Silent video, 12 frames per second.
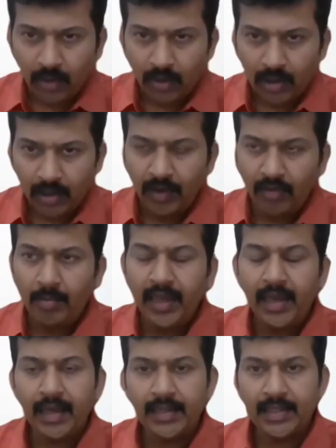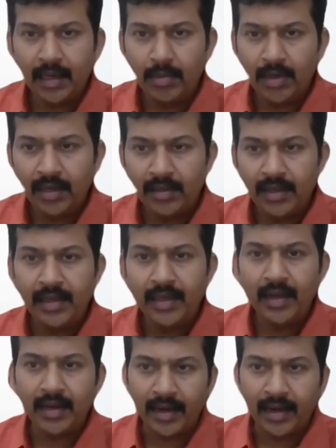doctor, we will be examining the
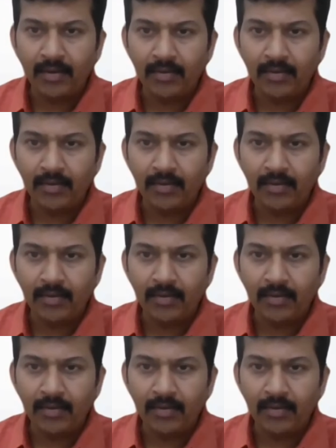ear canal,